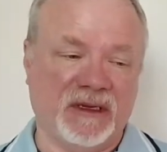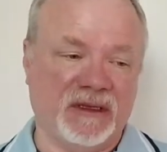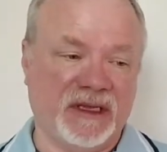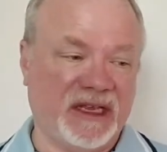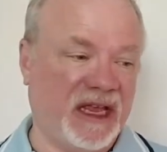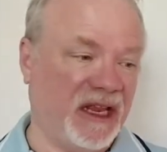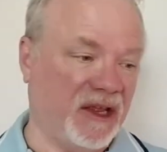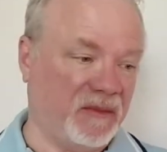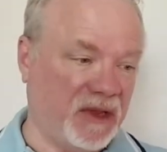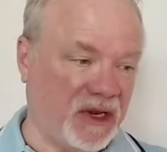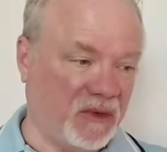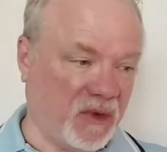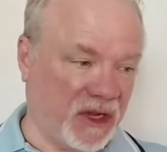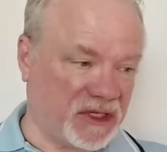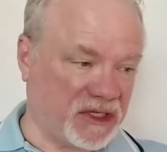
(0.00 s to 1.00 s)
They yell at me to
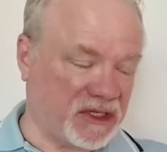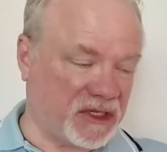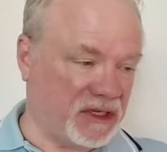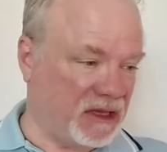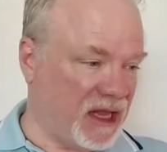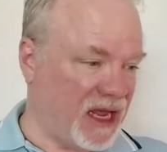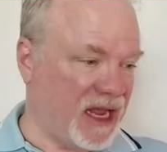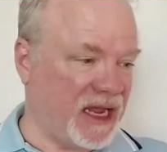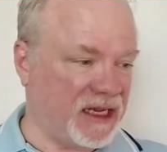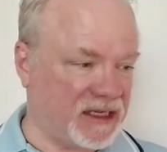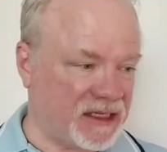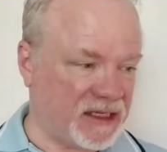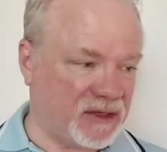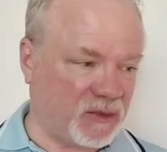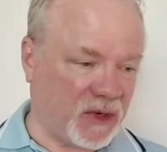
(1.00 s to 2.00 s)
watch the
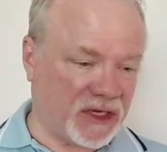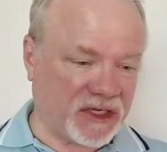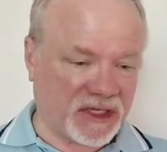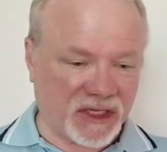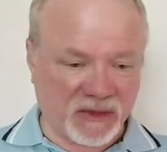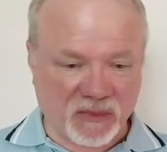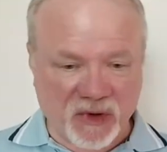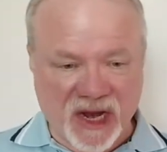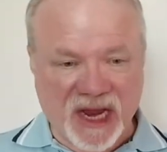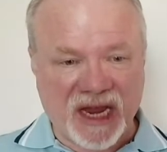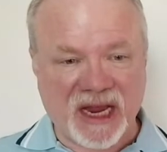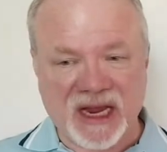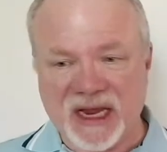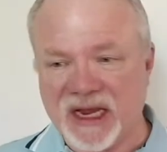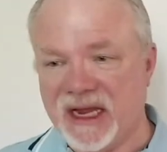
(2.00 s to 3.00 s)
lights, watch the
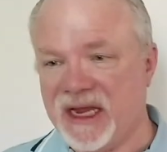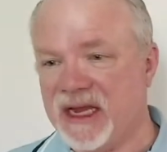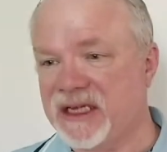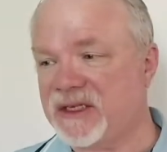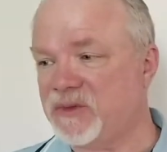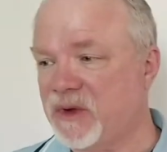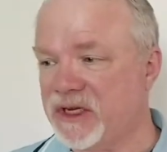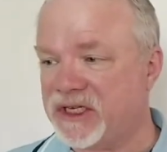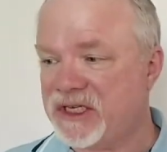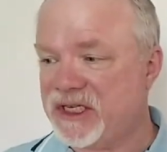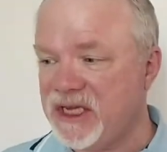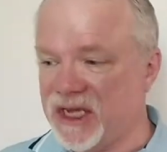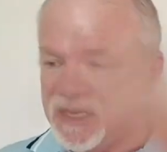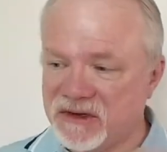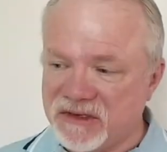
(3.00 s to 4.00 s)
brakes, watch
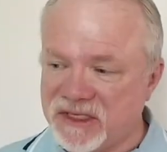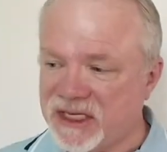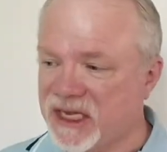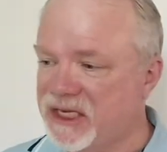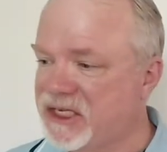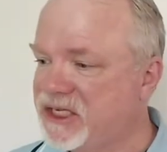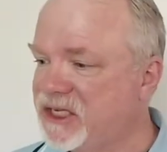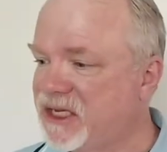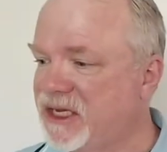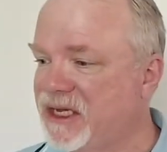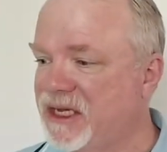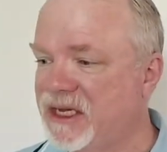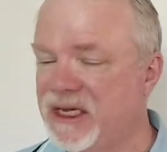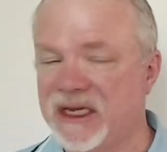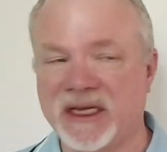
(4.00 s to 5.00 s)
the
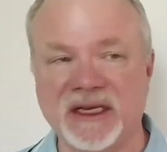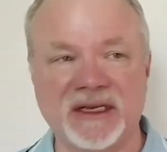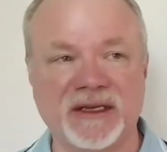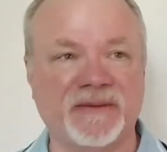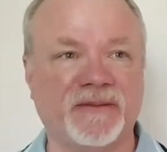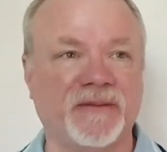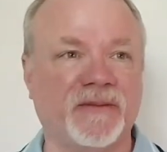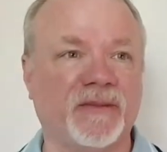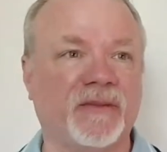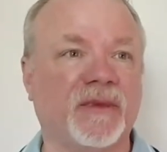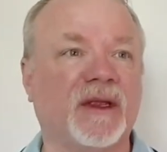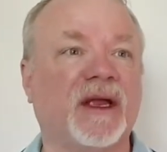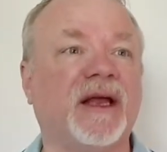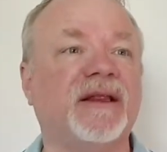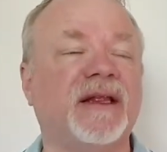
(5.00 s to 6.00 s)
intersection.
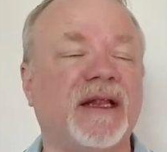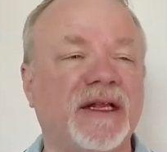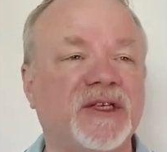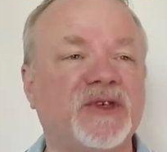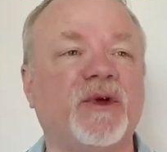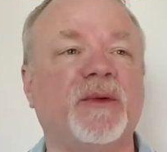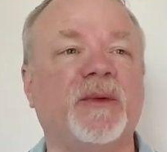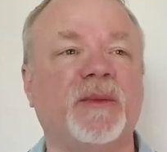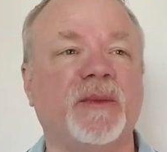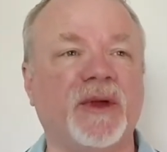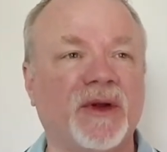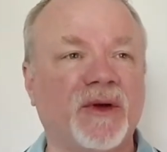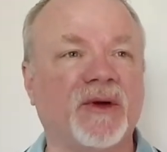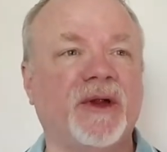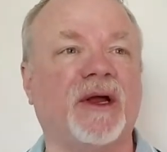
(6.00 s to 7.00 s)
And then they scream at me to
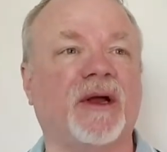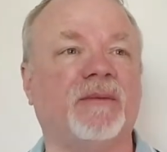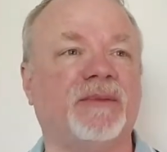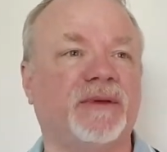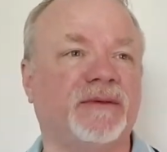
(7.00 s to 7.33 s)
hurry up.